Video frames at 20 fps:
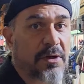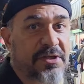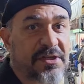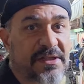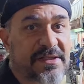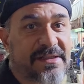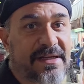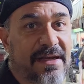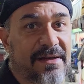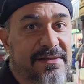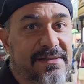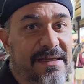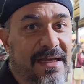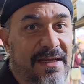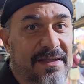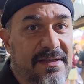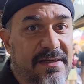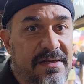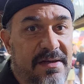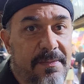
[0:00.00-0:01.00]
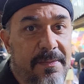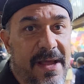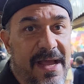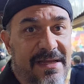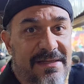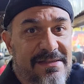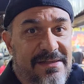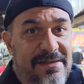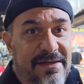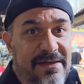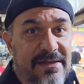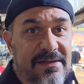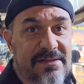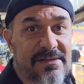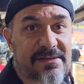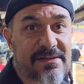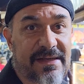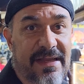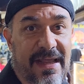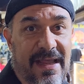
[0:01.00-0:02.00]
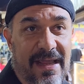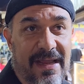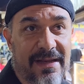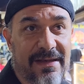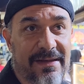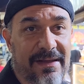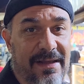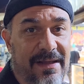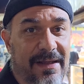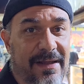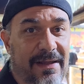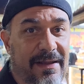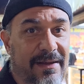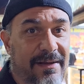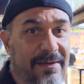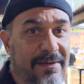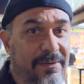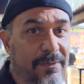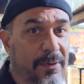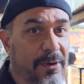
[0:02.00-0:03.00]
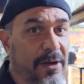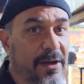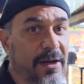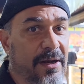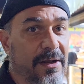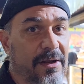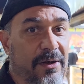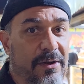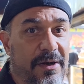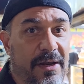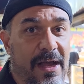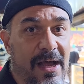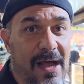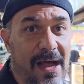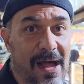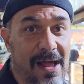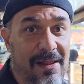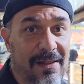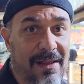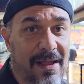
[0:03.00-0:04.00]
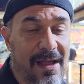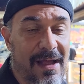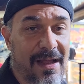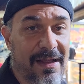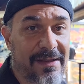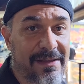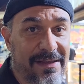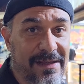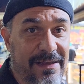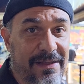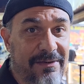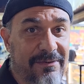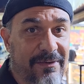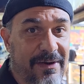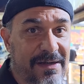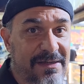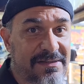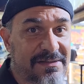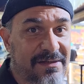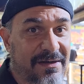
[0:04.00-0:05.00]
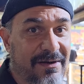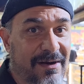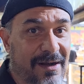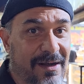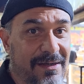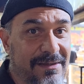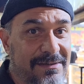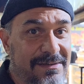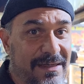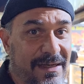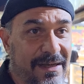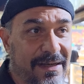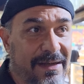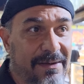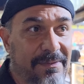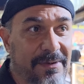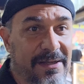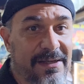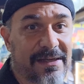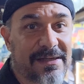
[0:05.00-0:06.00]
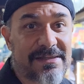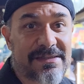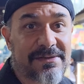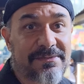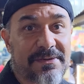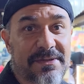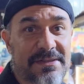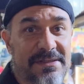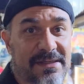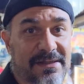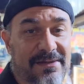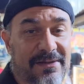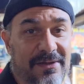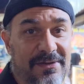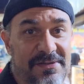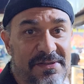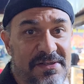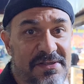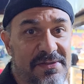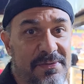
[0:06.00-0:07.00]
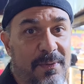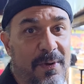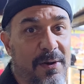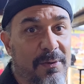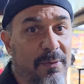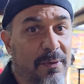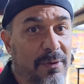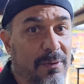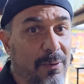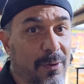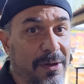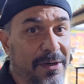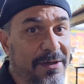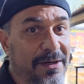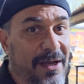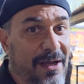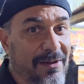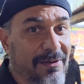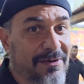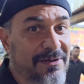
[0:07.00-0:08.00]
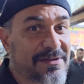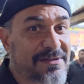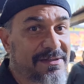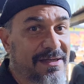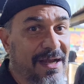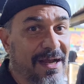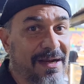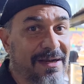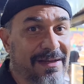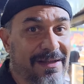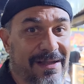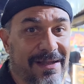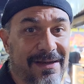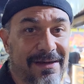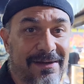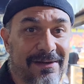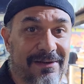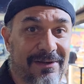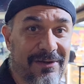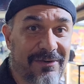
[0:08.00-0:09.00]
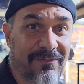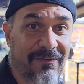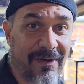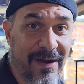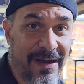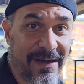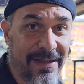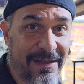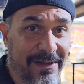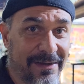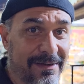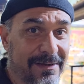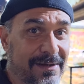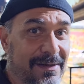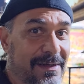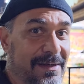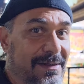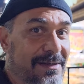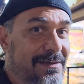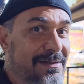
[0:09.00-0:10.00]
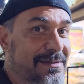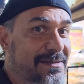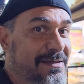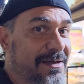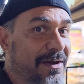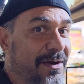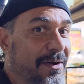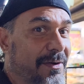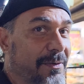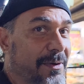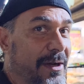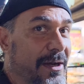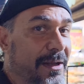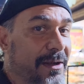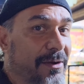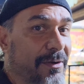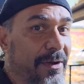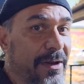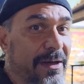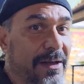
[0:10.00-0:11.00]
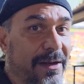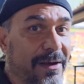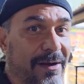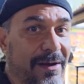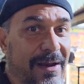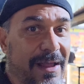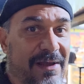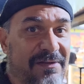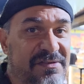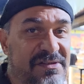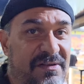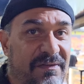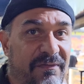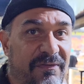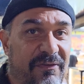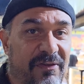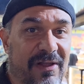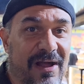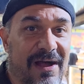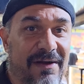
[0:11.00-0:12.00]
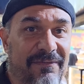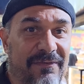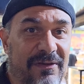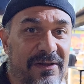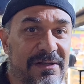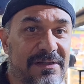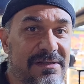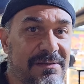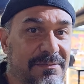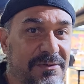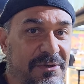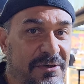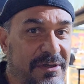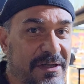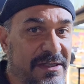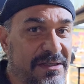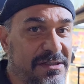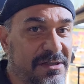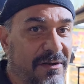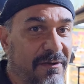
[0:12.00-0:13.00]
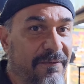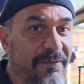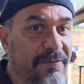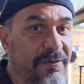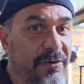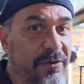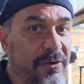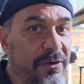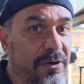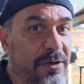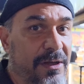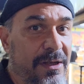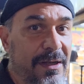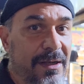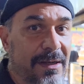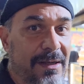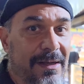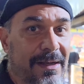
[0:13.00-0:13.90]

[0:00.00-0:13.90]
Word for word: We're just outside the Damascus Gate and we're going to go to Al-Ayed Restaurante because it was the closest one with one dollar sign and a good rating. So we're going to go in here and have some falafel and some traditional food